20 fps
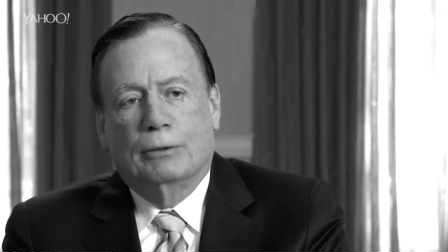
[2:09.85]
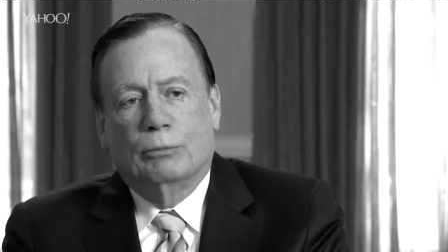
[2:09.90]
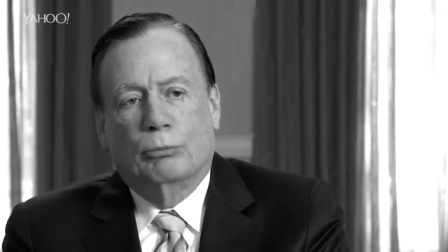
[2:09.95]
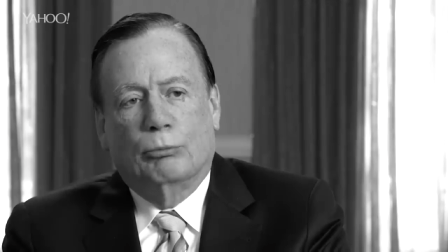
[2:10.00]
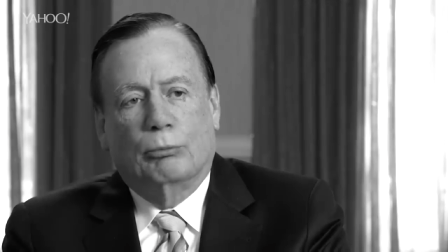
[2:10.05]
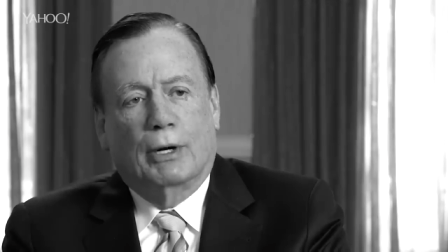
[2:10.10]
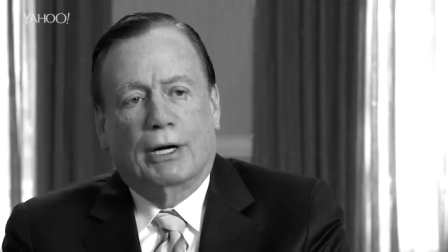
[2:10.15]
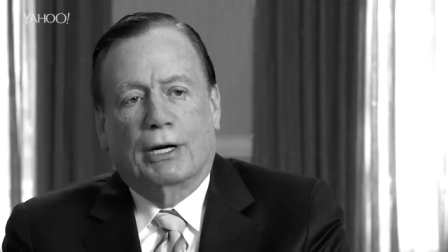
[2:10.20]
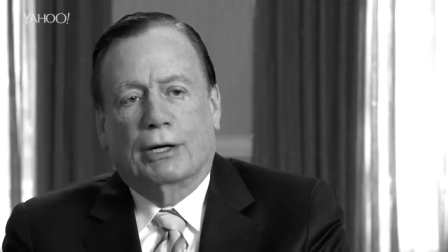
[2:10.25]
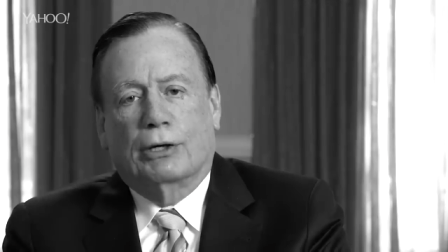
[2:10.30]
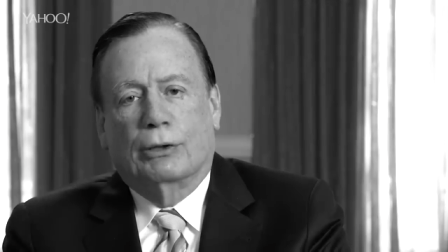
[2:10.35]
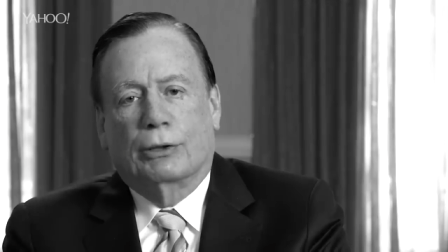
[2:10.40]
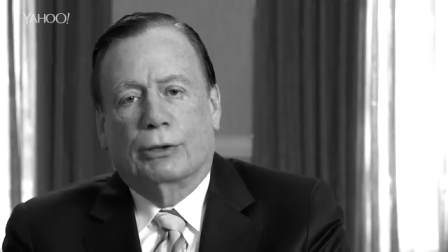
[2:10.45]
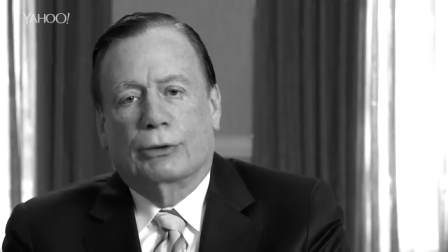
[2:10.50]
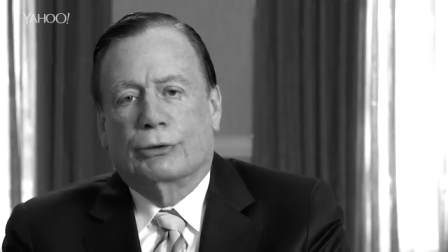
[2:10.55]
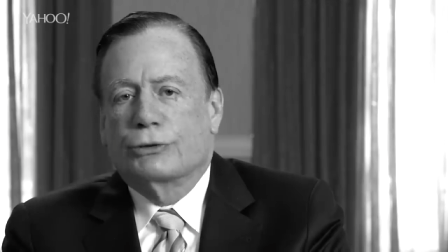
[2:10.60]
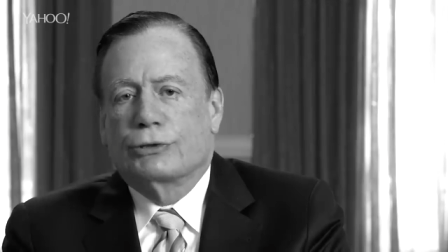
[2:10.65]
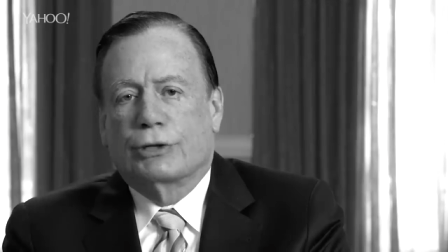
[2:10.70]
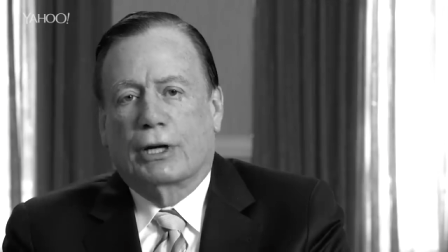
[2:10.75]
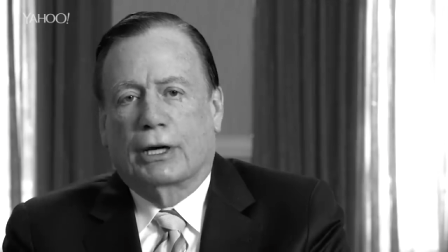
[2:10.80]
medical
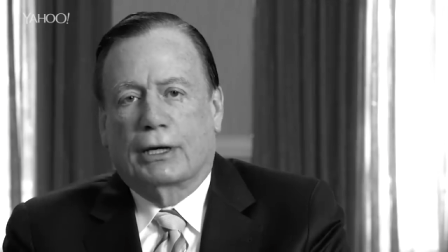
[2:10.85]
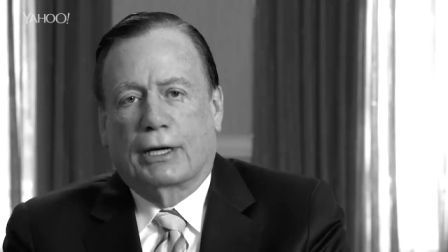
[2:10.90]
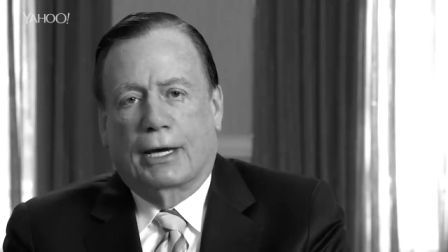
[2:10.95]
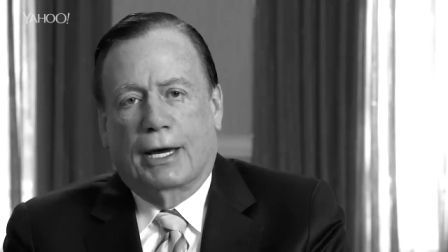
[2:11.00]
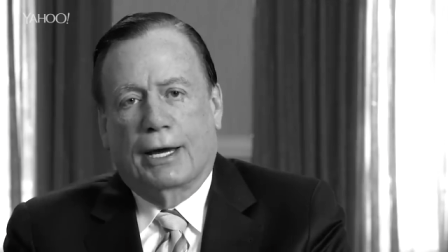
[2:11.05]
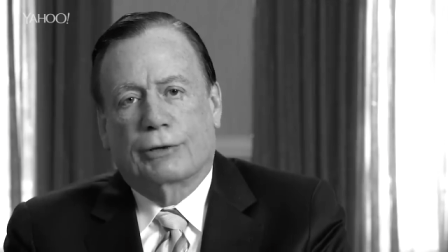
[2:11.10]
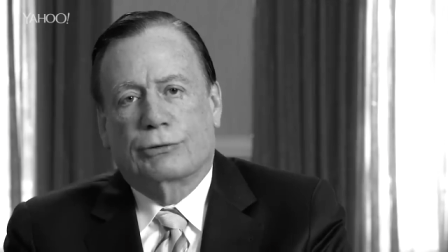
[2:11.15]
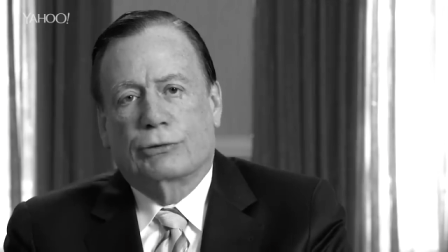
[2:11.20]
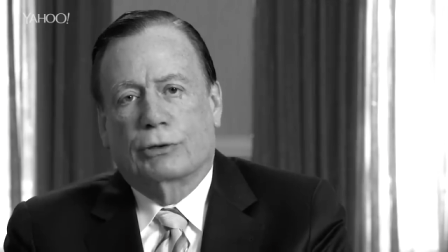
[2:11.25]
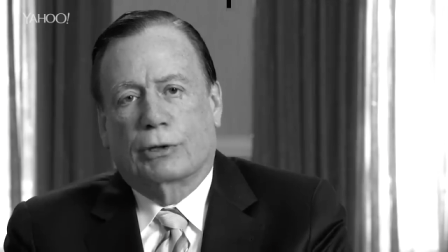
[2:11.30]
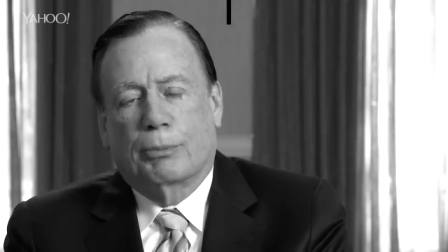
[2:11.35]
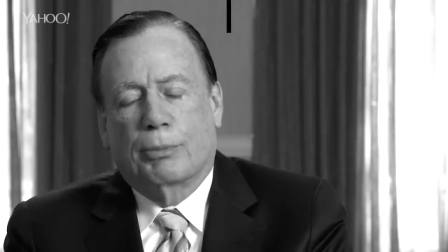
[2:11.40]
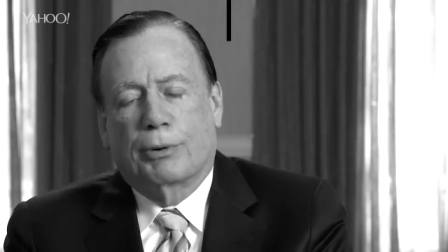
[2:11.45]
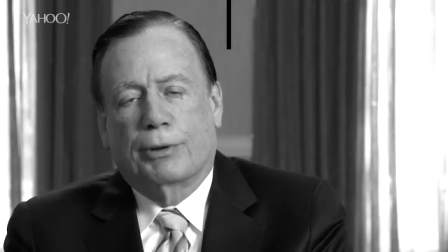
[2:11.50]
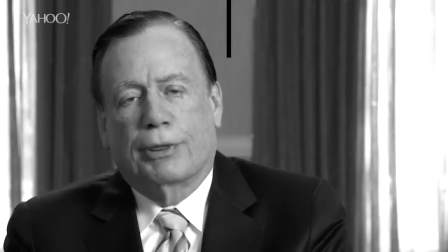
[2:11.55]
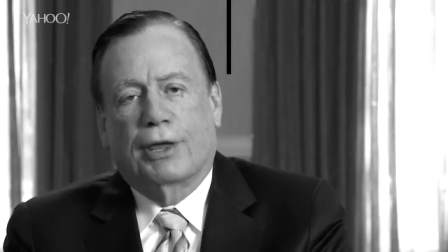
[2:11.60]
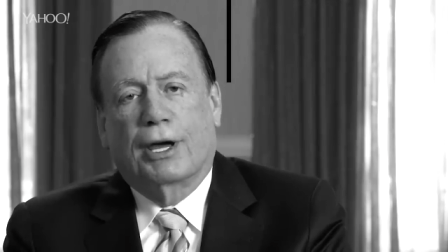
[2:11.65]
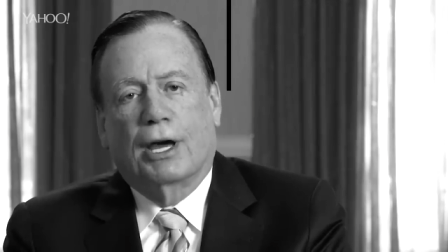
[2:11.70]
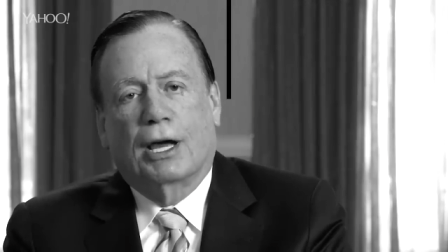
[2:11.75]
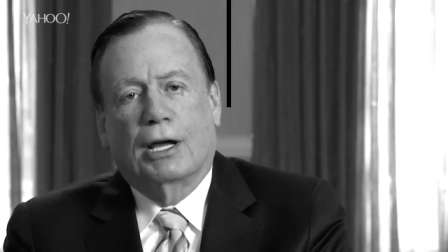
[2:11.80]
or psychiatric
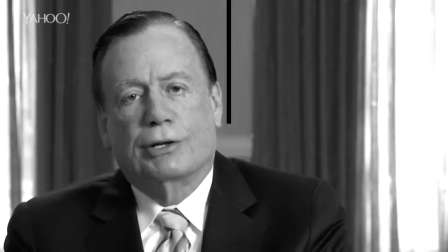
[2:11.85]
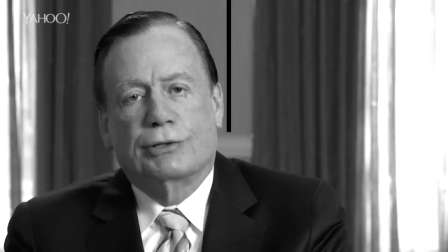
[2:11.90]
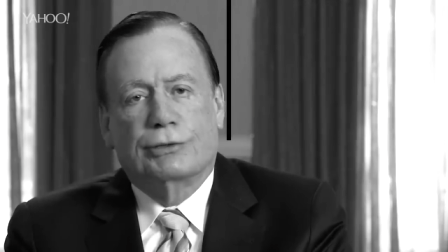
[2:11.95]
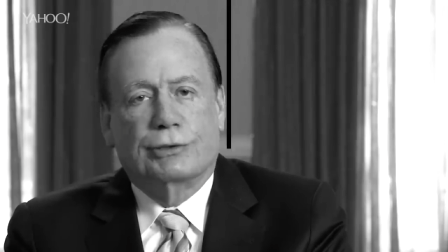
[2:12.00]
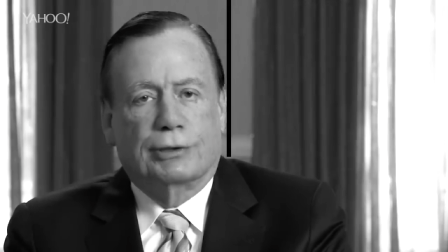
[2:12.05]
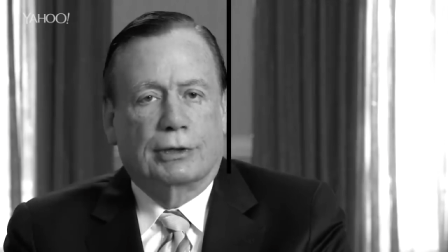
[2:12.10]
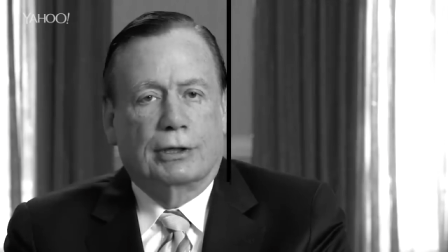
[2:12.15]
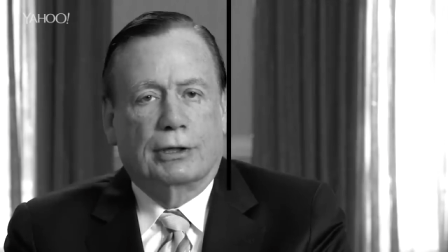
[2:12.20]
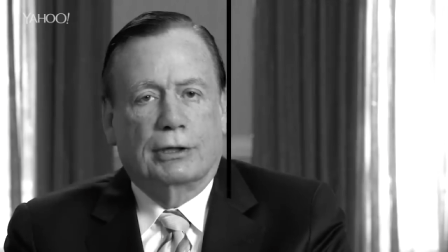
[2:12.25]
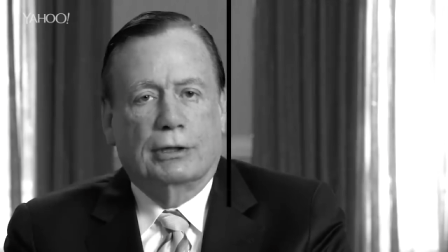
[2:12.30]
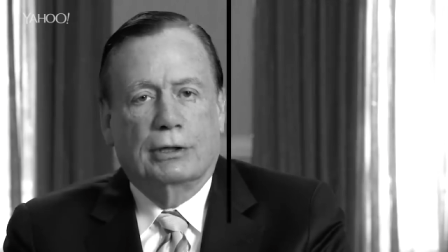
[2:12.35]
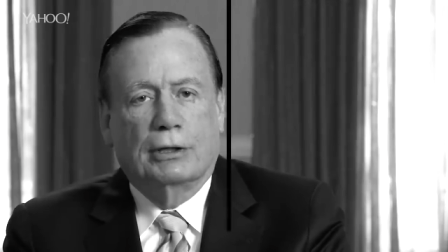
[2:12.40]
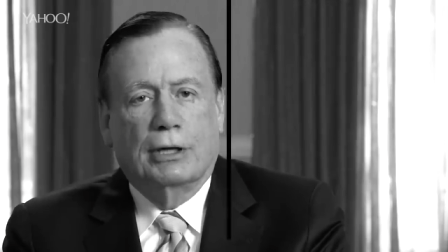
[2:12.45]
pathology.